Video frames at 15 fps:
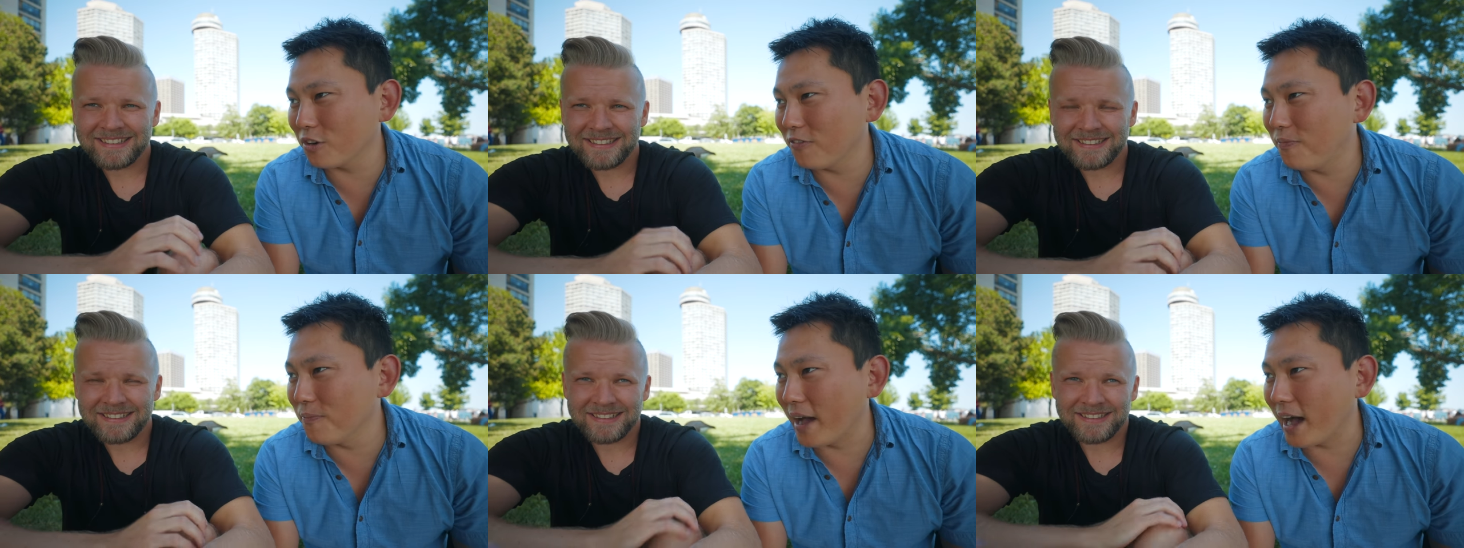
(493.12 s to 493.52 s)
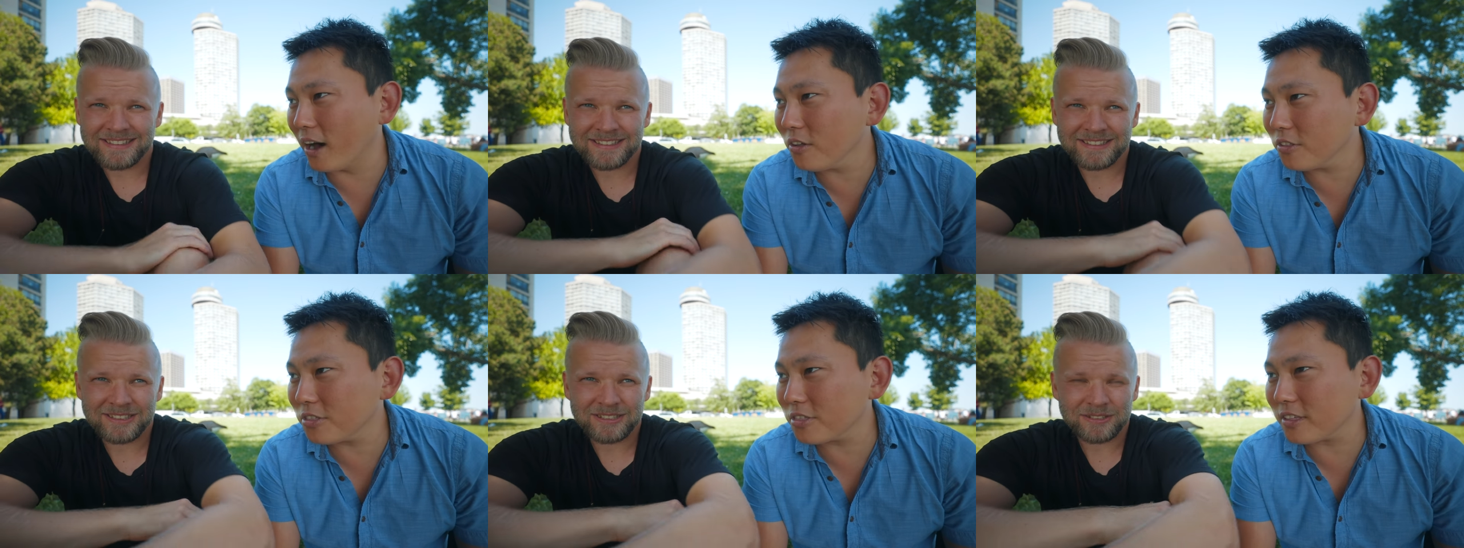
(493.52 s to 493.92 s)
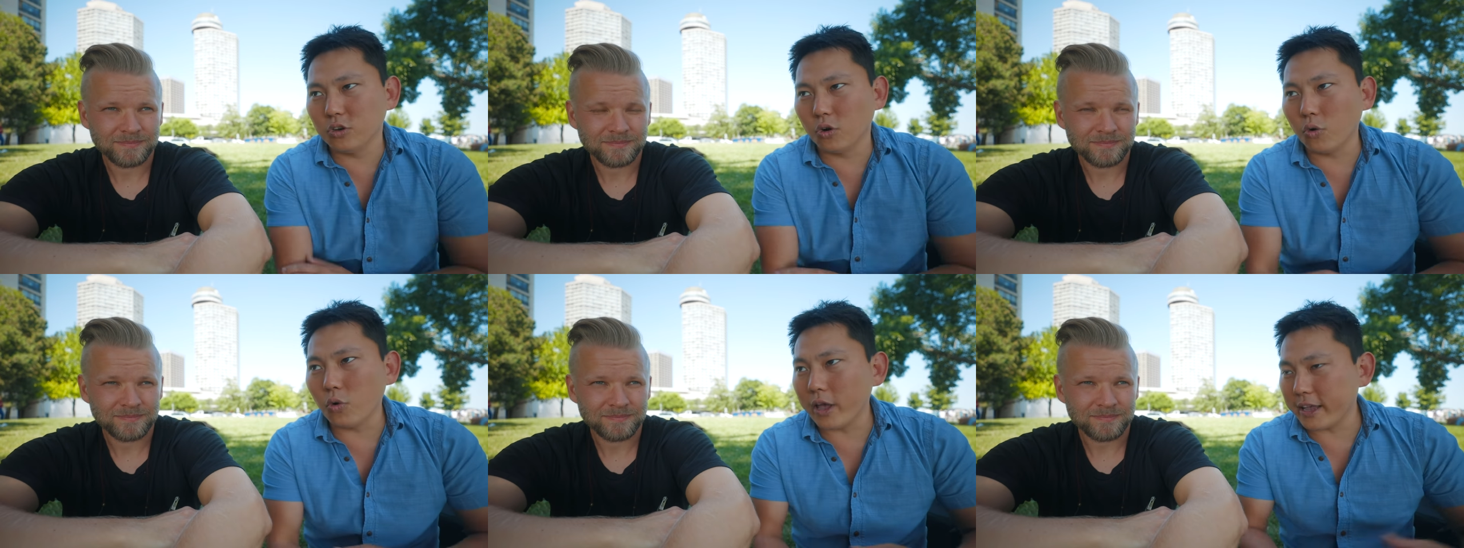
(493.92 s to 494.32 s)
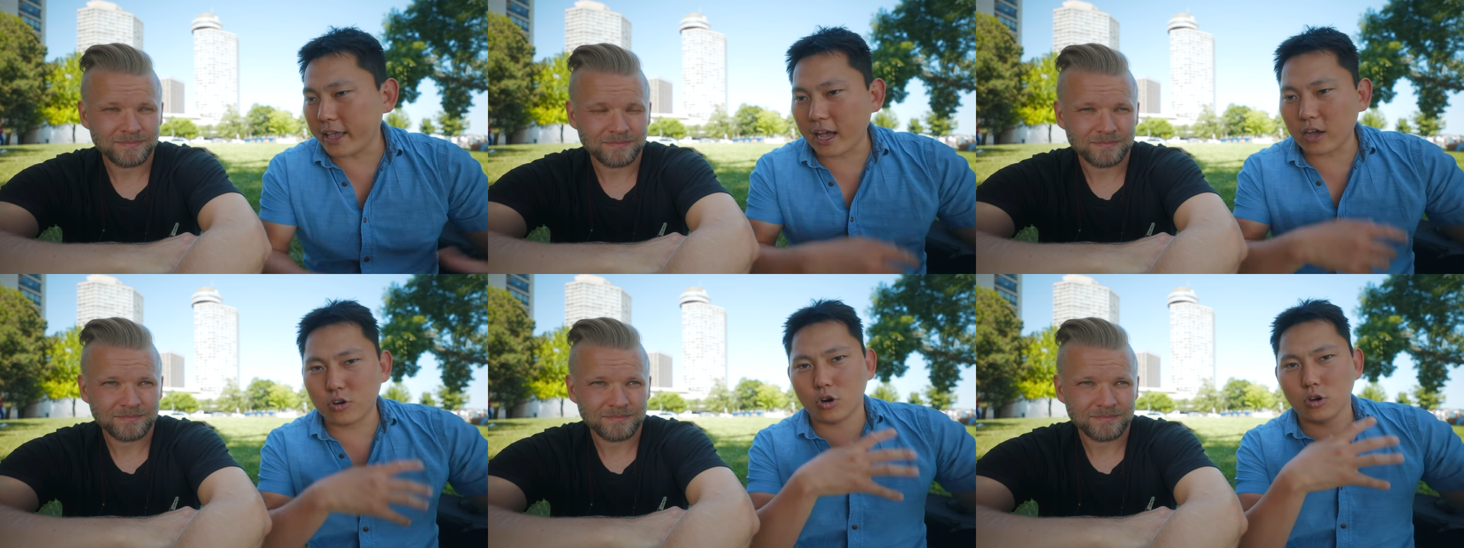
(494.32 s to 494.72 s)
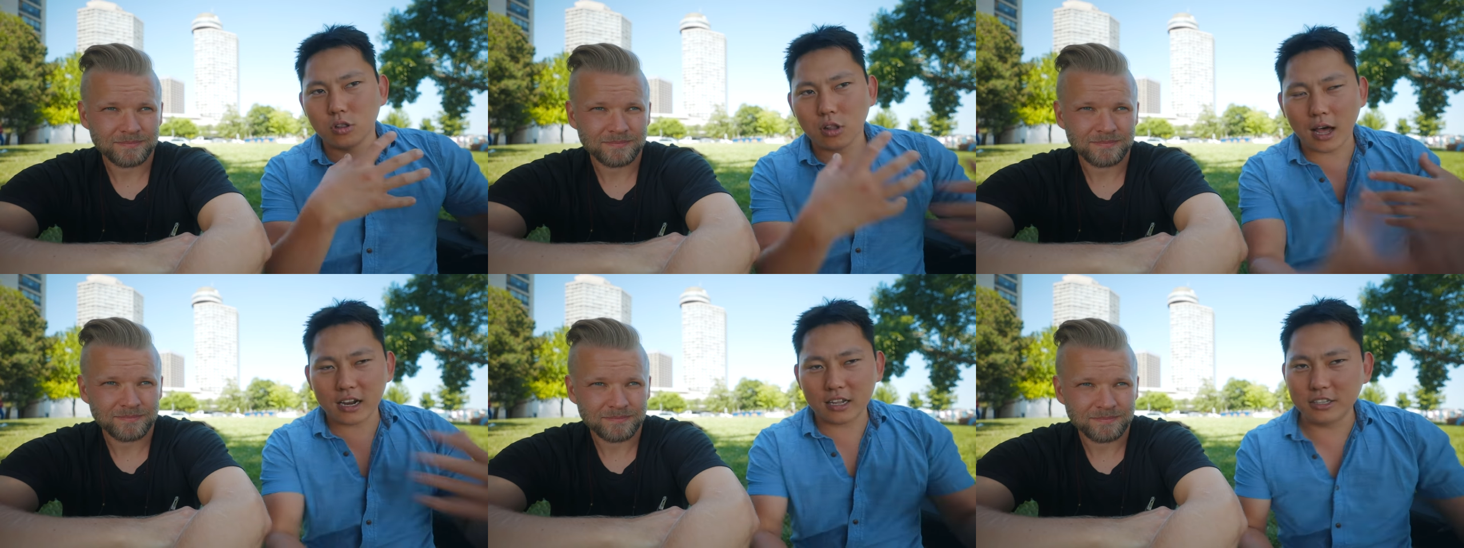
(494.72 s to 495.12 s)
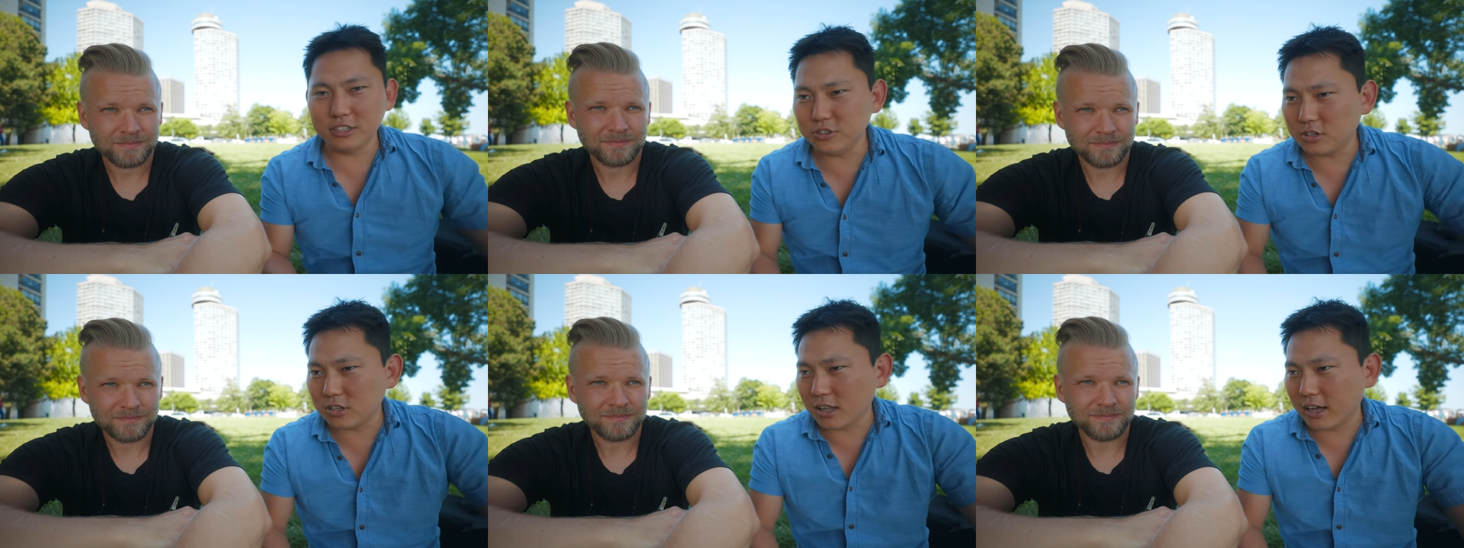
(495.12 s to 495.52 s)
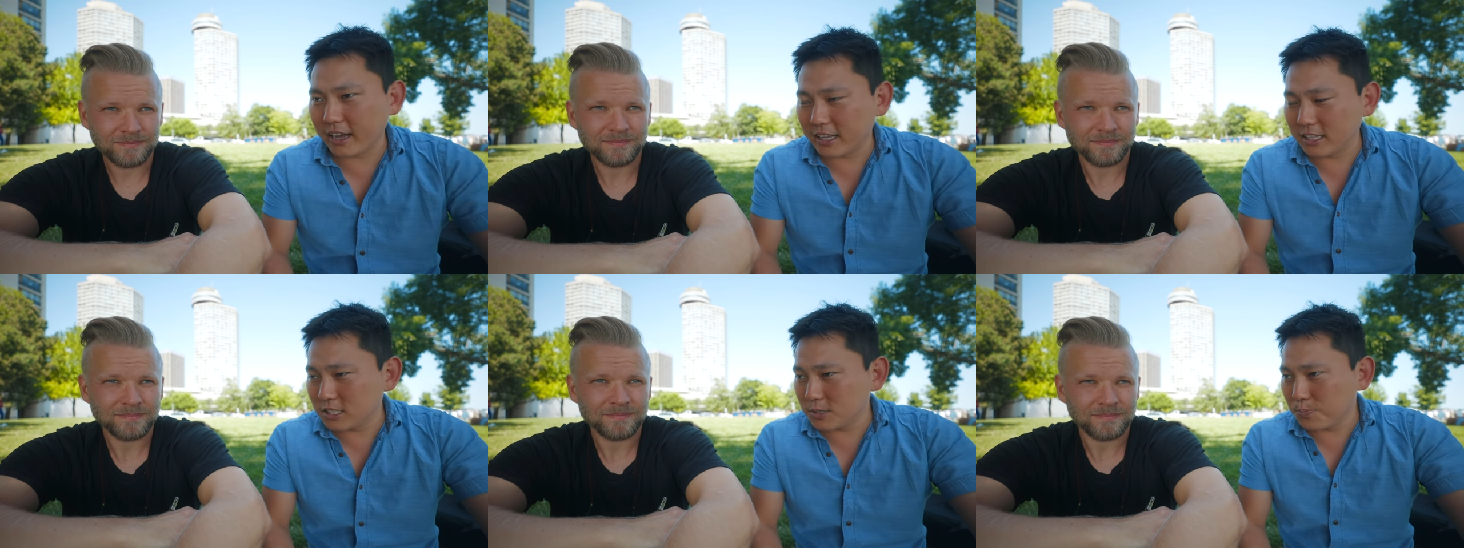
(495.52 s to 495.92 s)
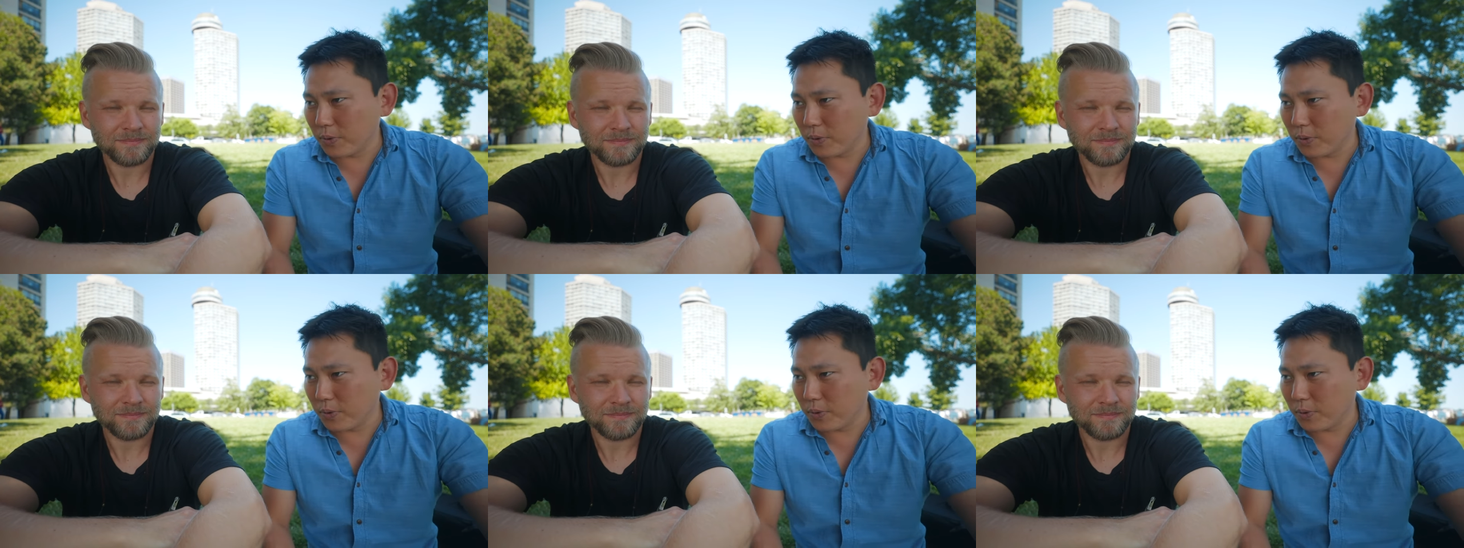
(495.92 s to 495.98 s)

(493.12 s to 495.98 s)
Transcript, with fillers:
Speaker 1: of mouth. You'll encounter a lot of new clients,